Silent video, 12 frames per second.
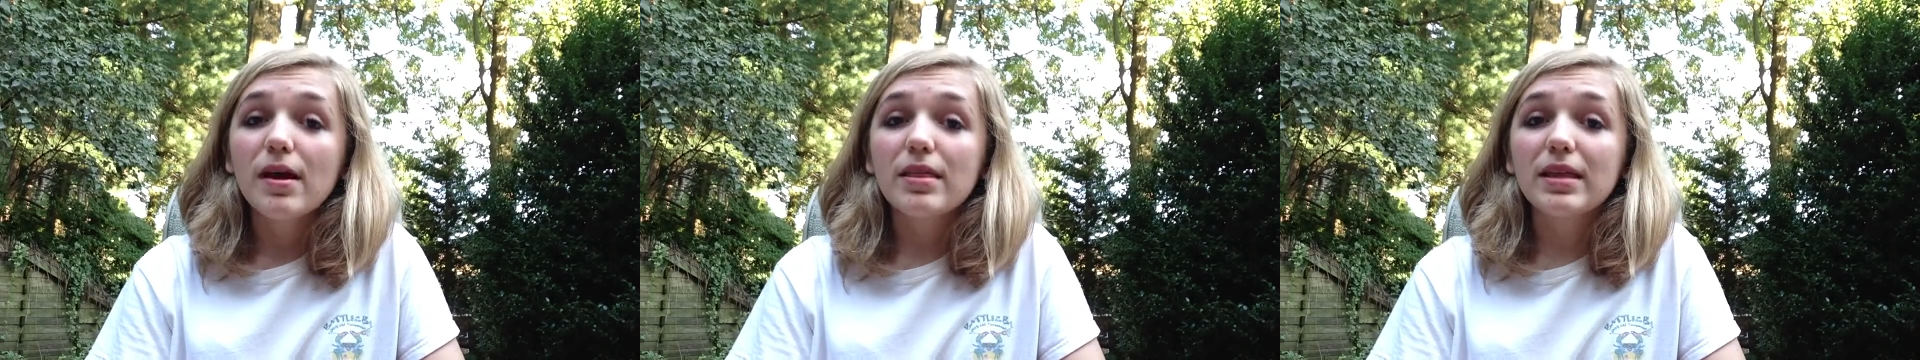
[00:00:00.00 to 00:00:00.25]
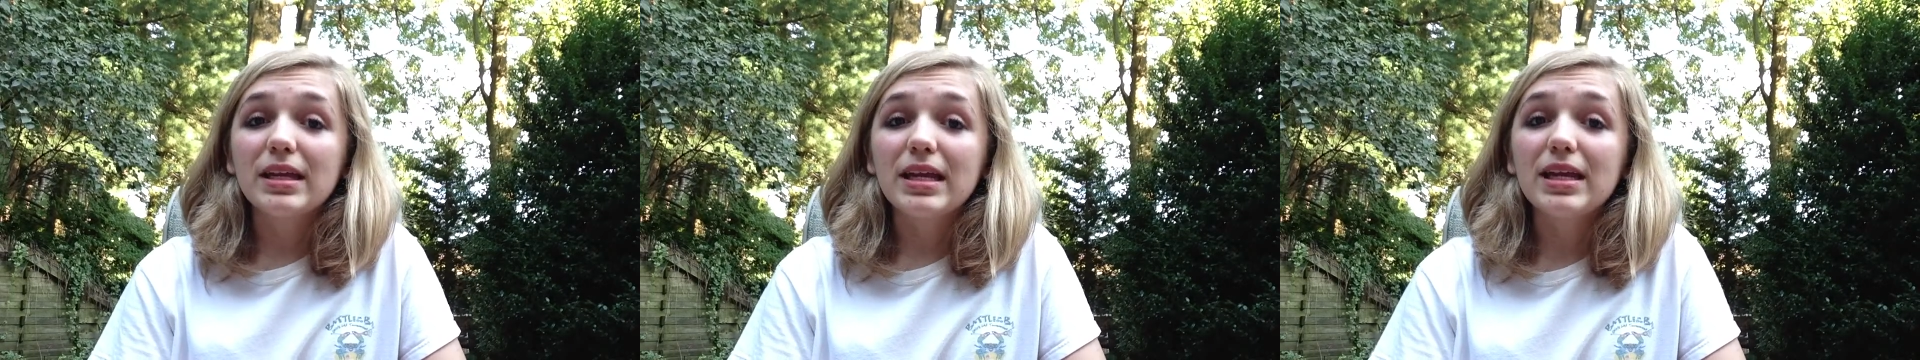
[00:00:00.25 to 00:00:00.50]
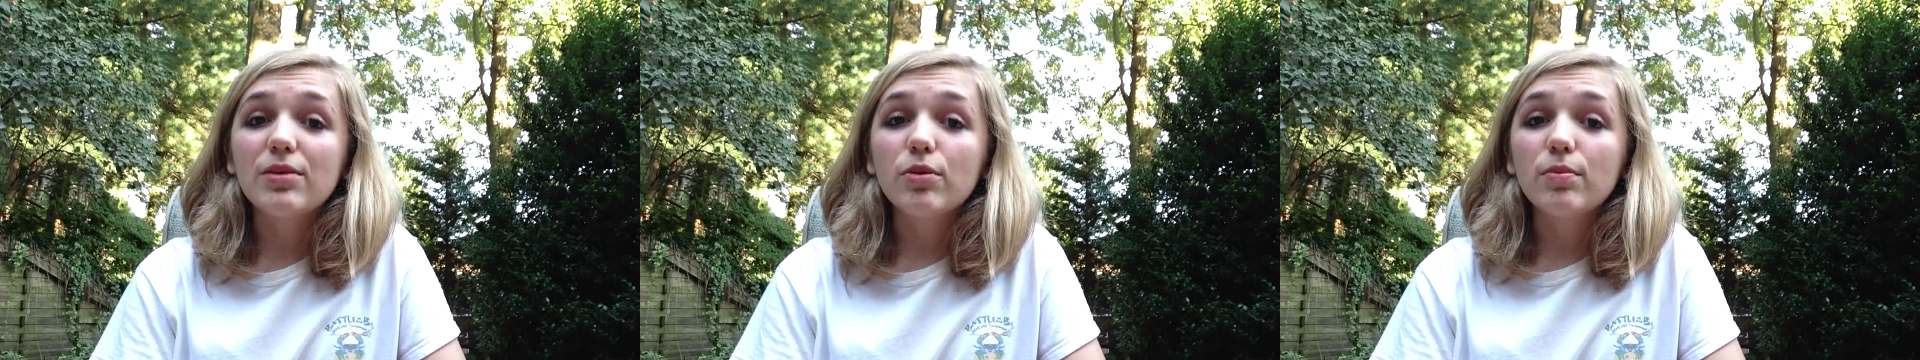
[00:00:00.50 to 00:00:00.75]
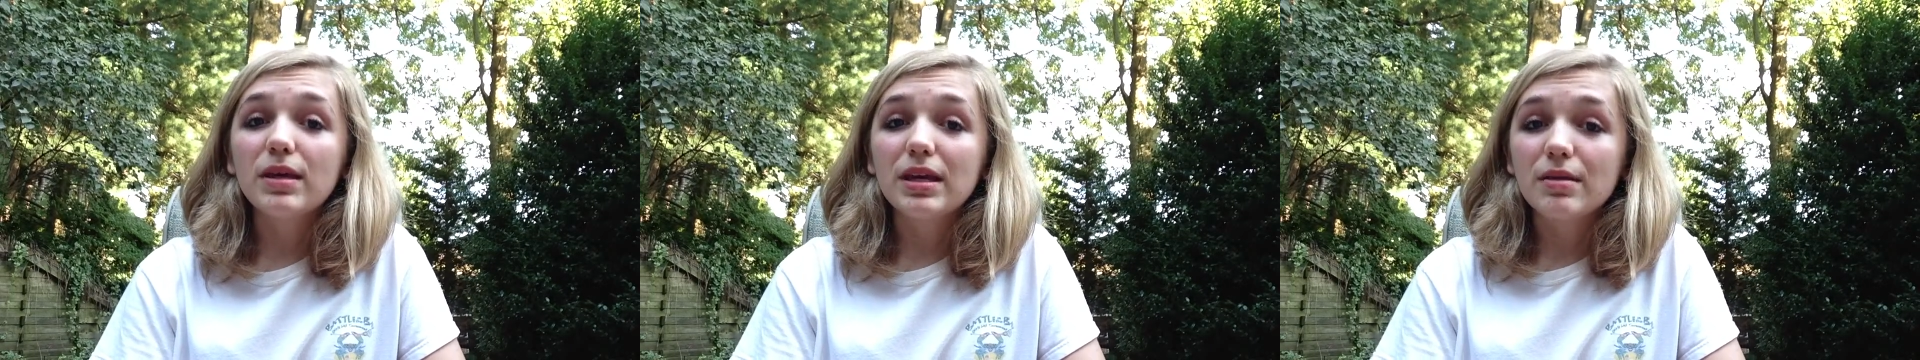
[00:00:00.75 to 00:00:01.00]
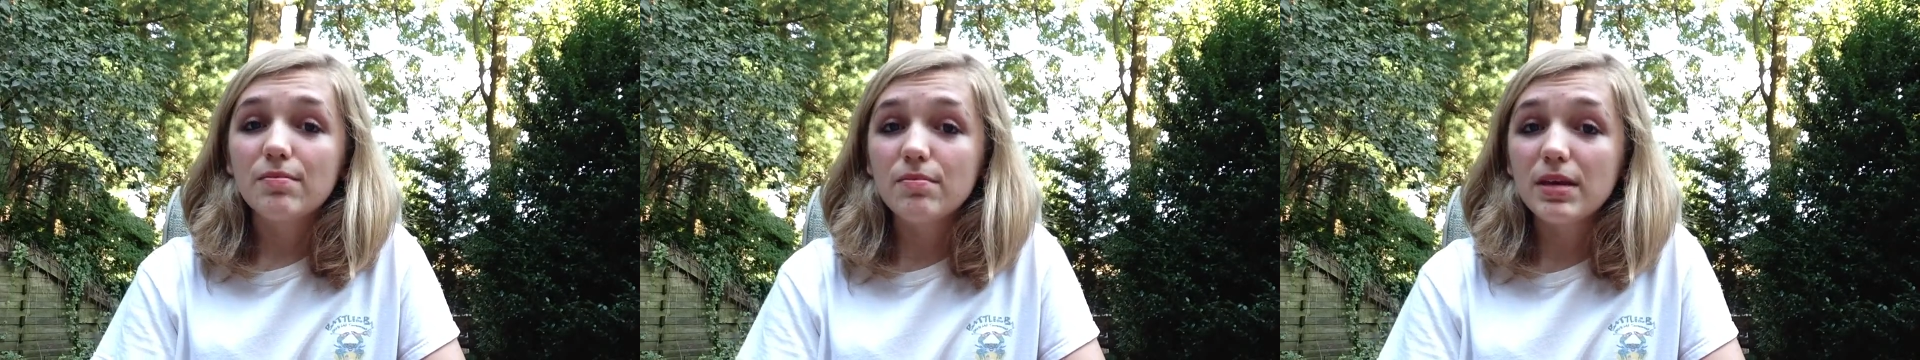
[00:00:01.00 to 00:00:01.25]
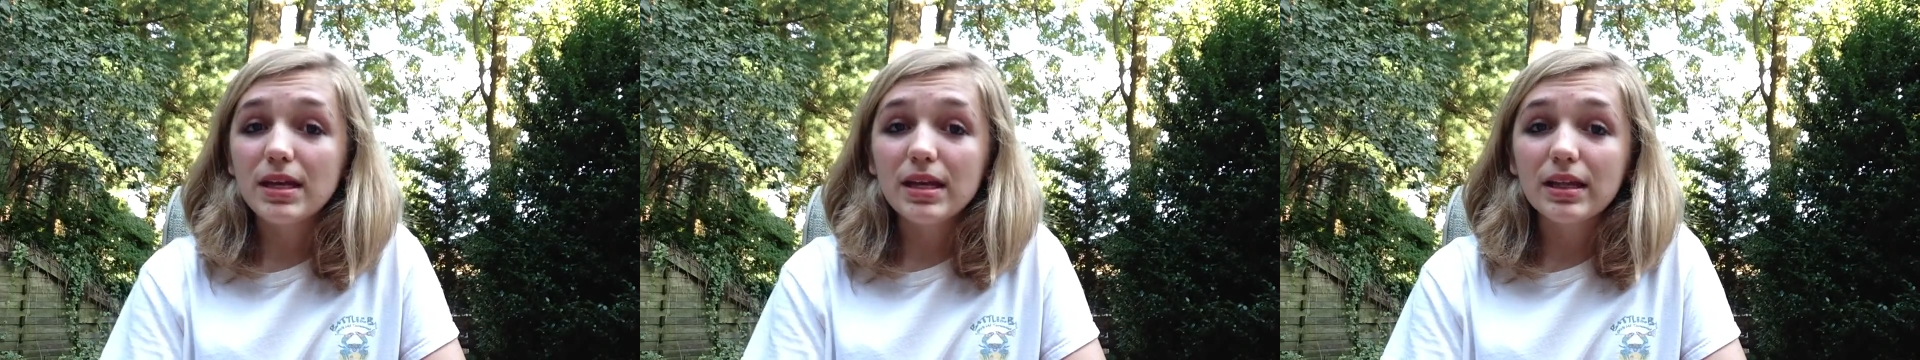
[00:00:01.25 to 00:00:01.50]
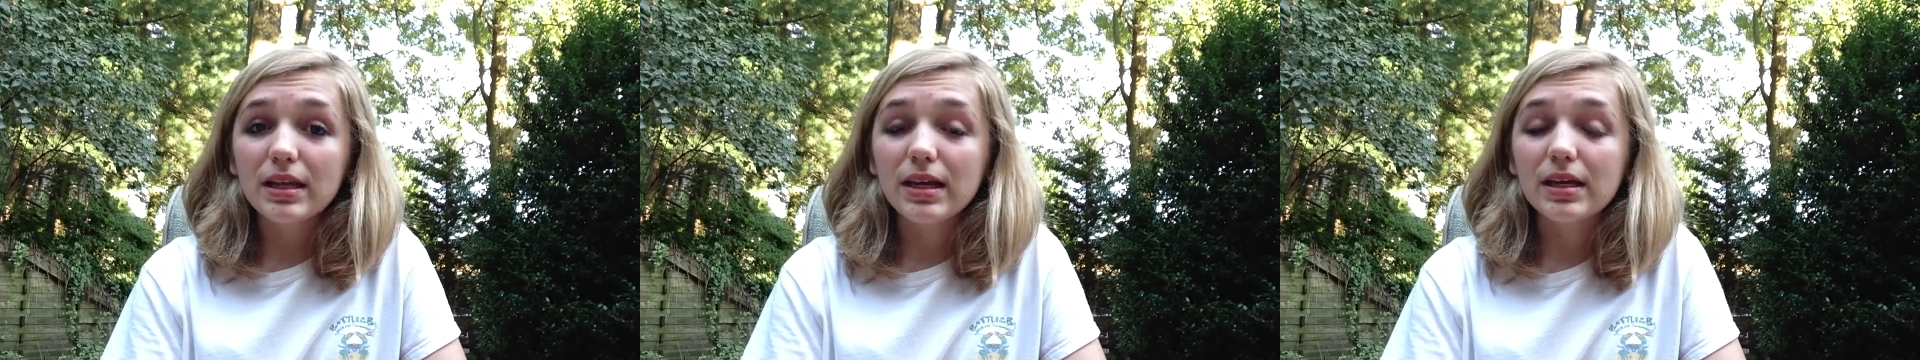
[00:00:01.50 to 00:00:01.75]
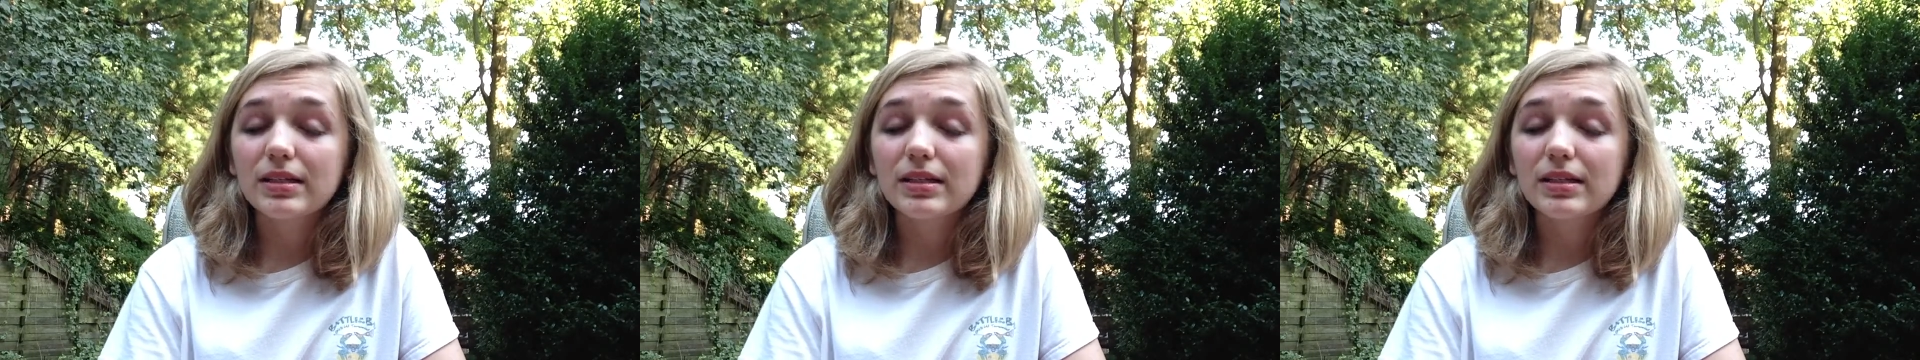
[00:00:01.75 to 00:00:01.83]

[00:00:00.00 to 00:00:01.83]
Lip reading: then he will be immediately kicked